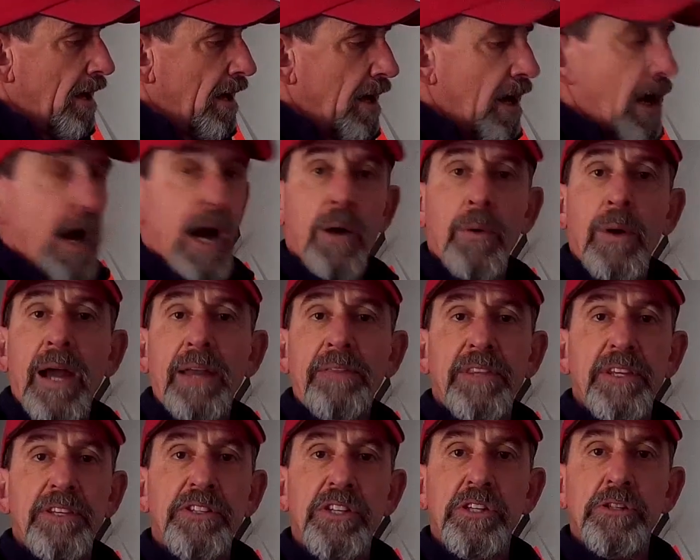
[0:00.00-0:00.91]
Alright,
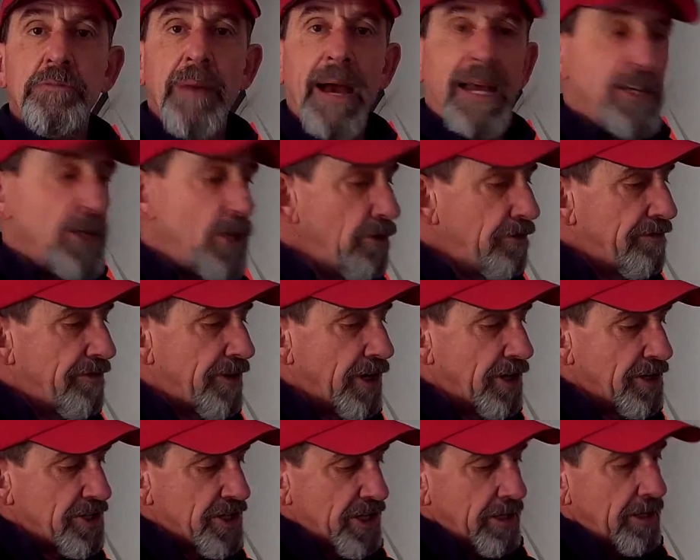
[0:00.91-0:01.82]
this is my new
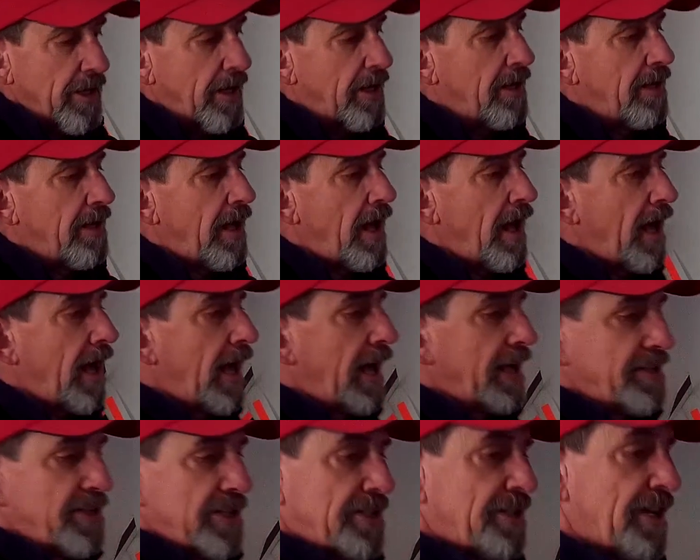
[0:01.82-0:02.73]
version.
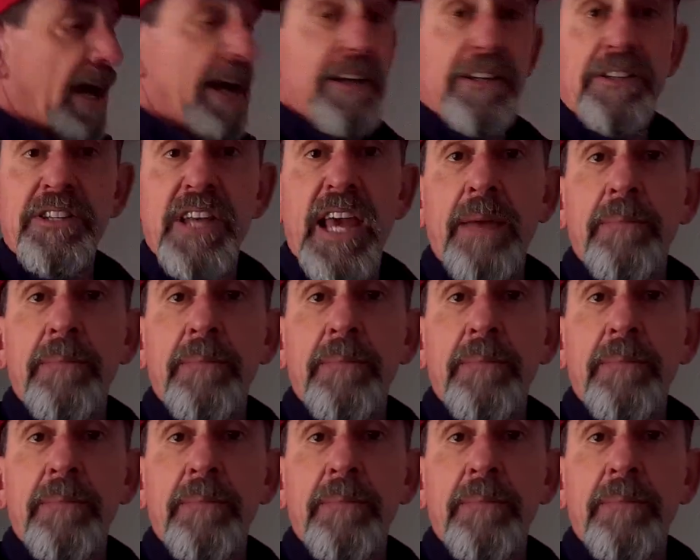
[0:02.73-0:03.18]
Just got the same